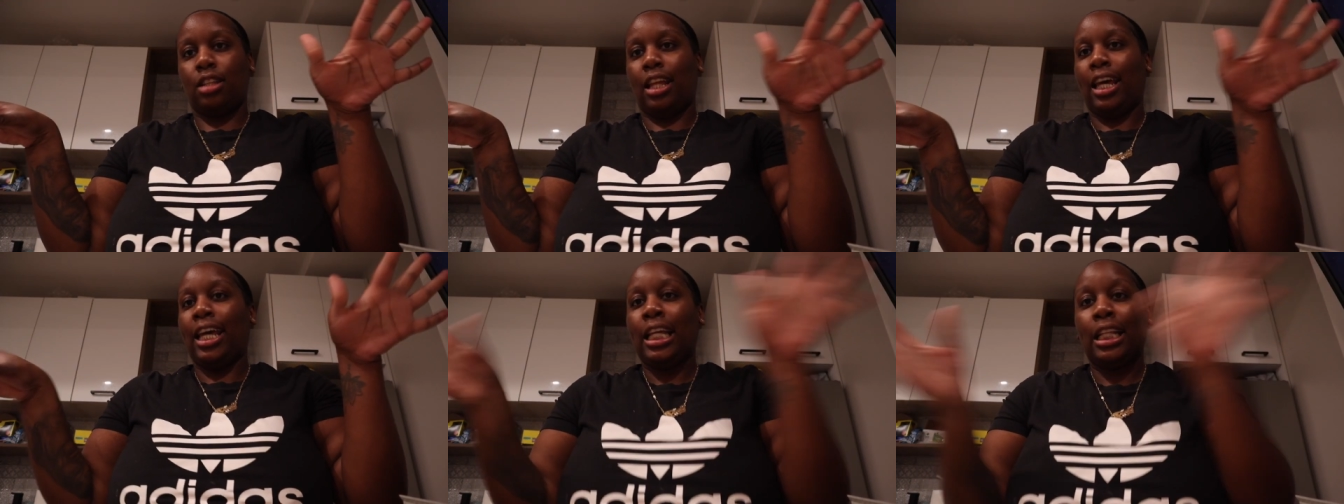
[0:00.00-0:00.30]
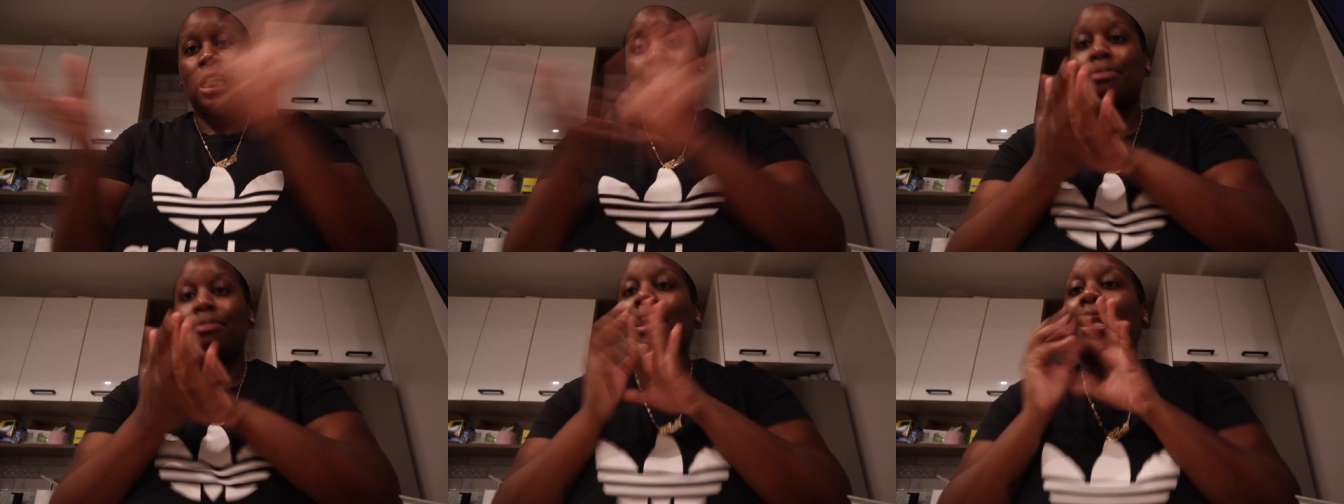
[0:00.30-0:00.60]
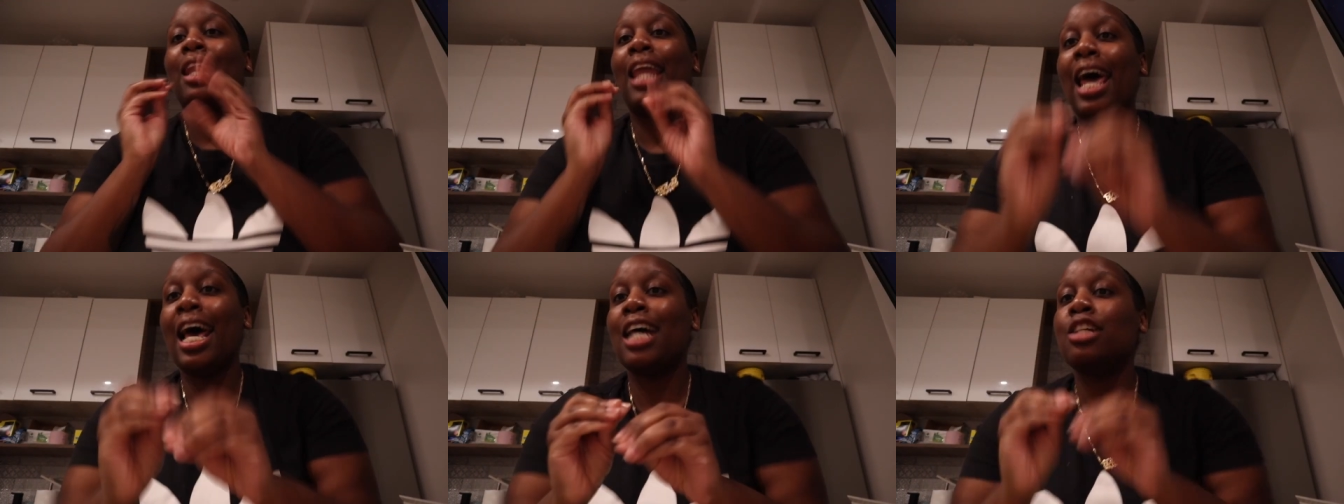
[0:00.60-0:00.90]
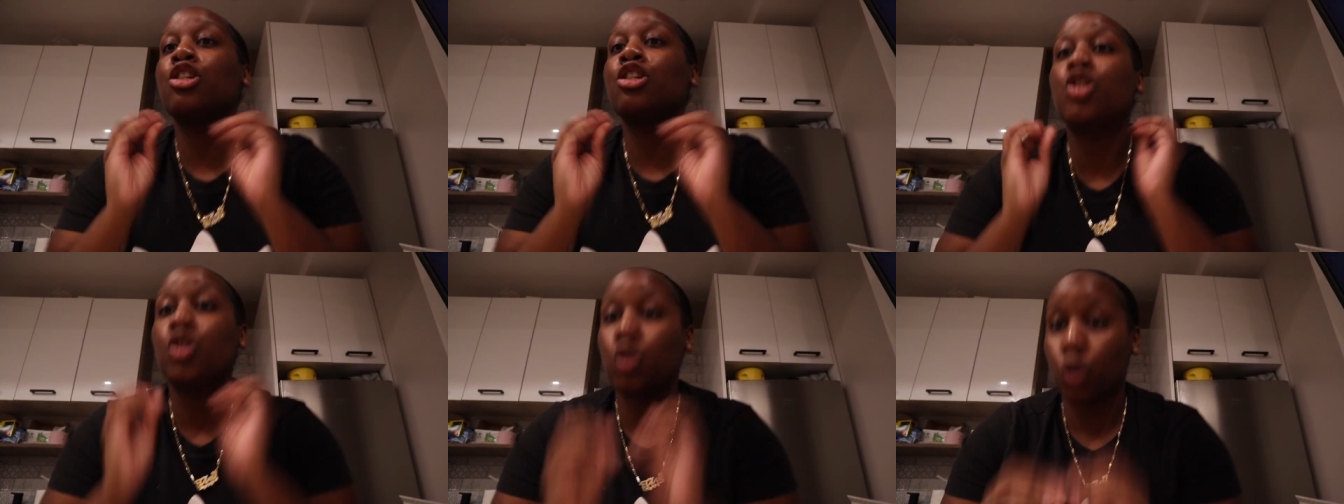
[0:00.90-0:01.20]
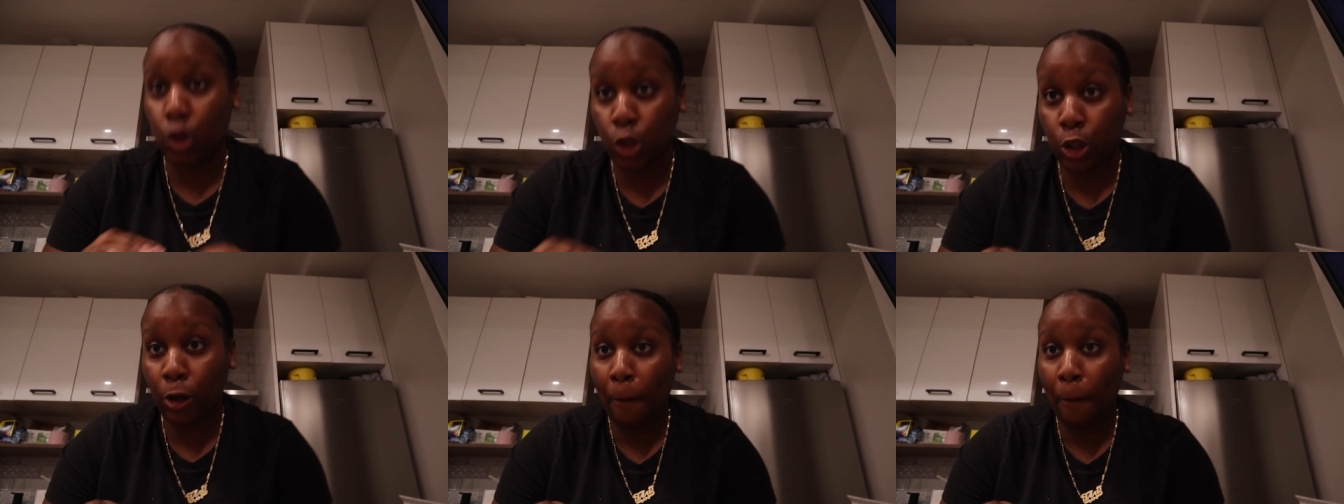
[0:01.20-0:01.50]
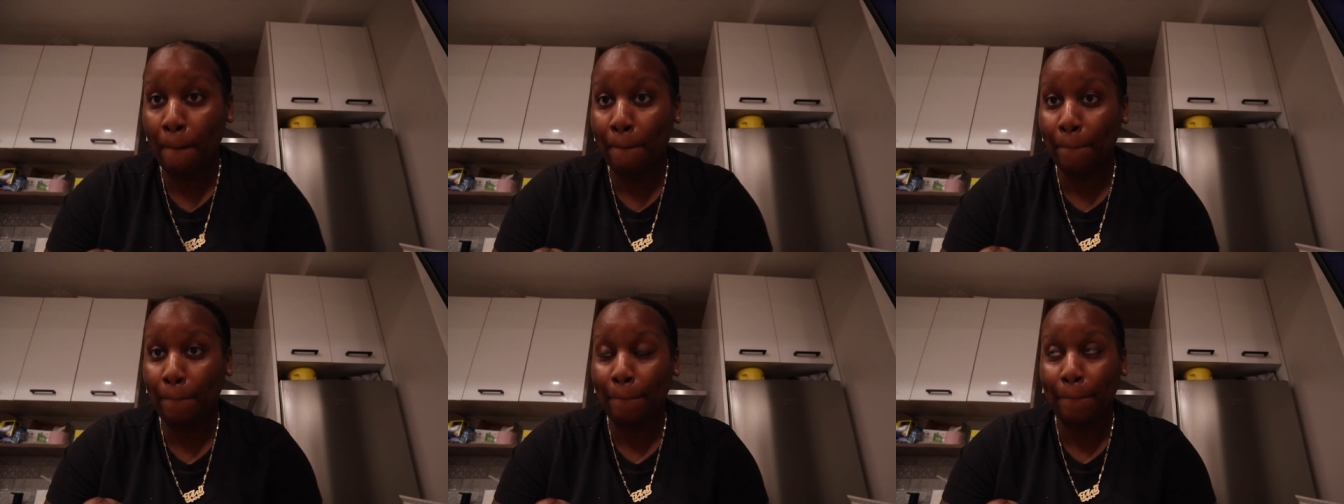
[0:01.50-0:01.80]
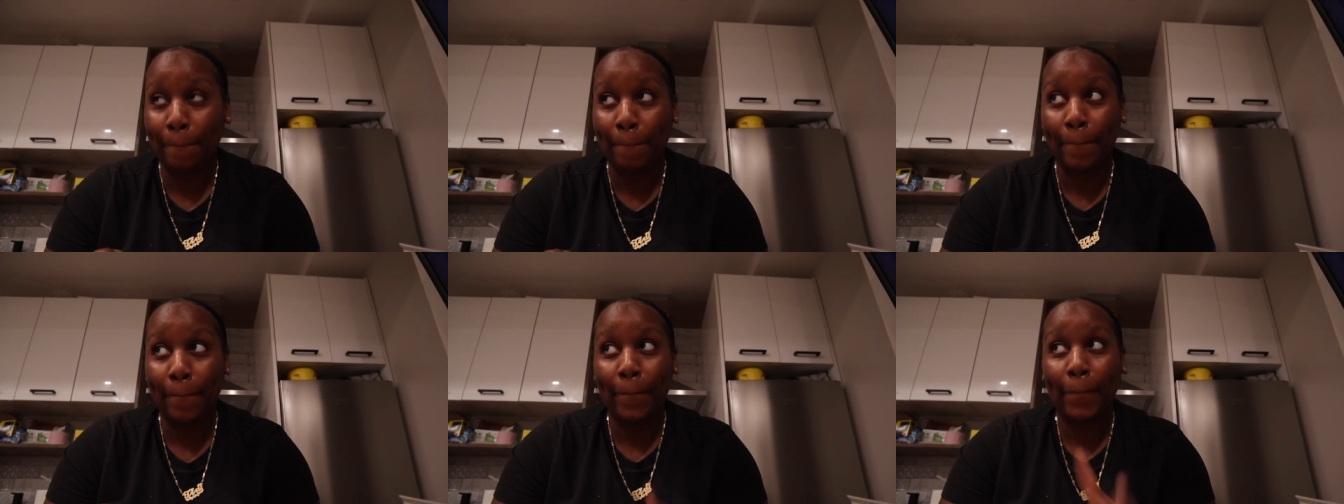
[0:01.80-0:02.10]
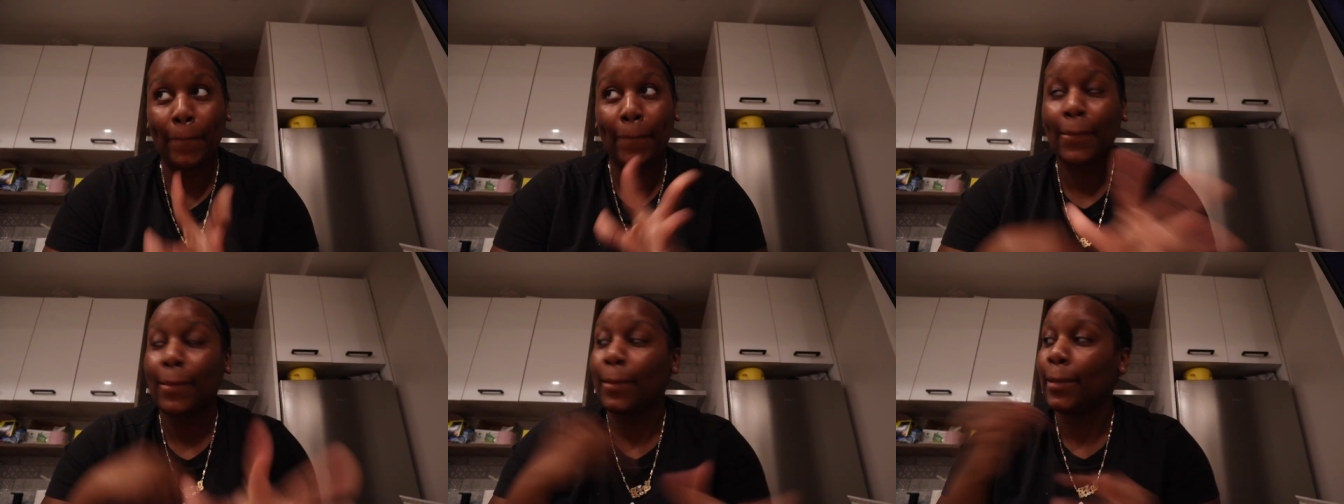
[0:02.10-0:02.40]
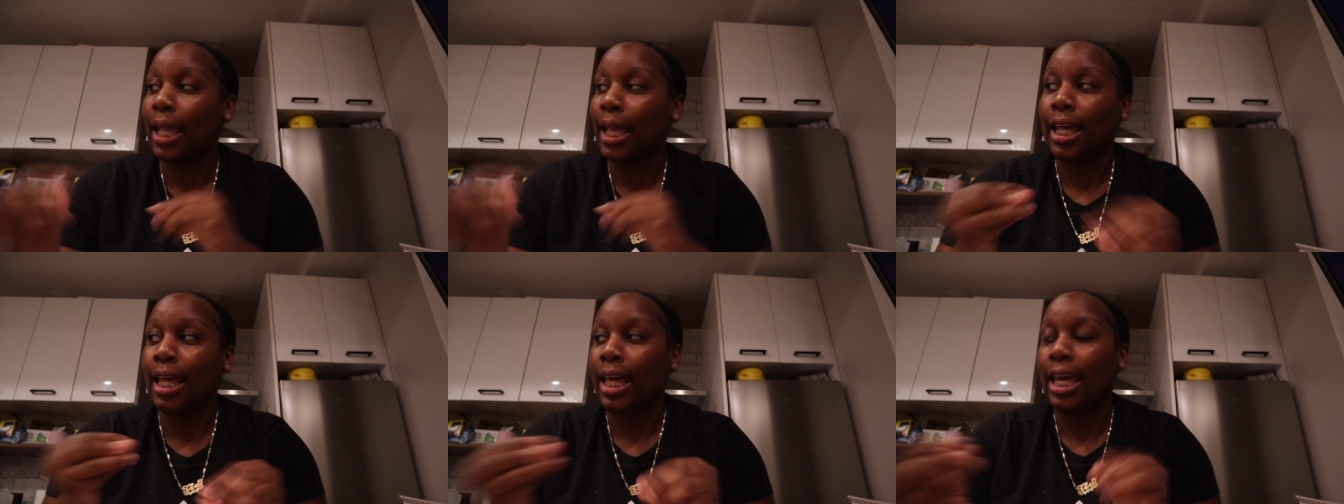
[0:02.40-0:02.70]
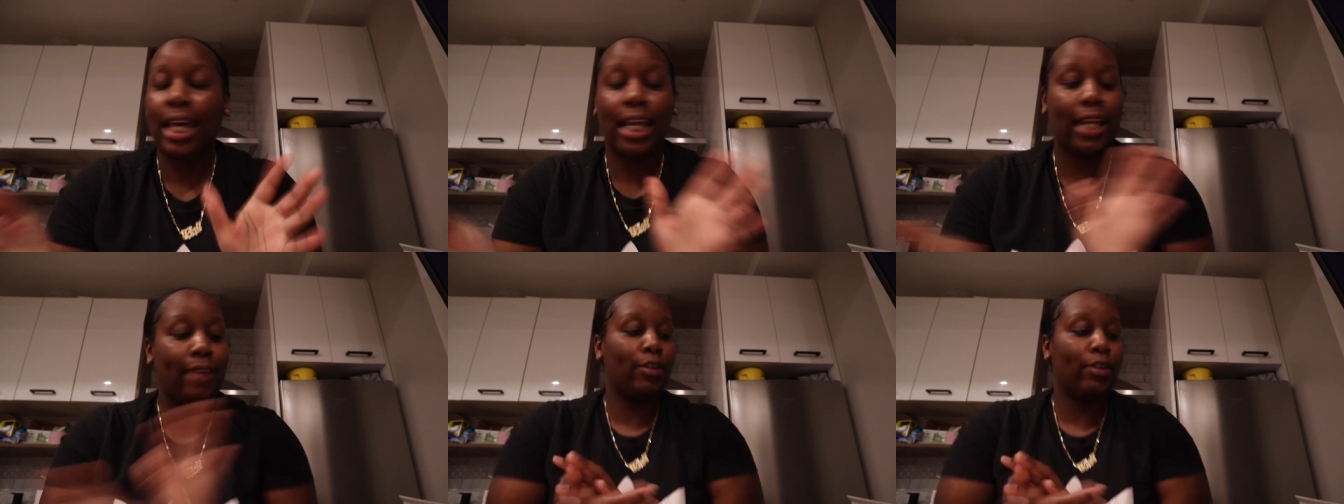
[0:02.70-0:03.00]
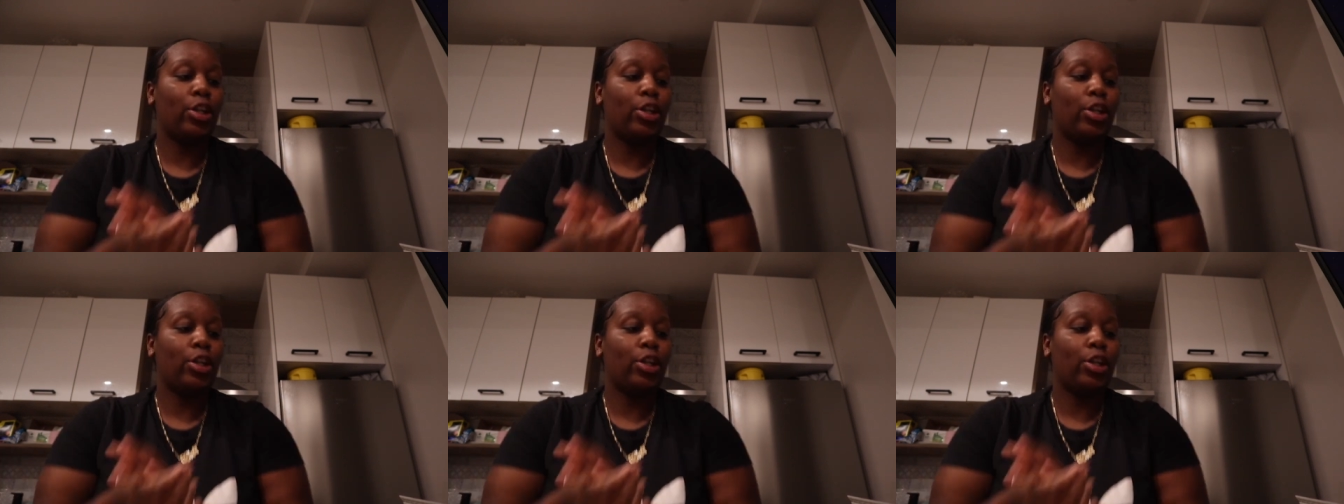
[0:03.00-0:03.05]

like it's my last straw and if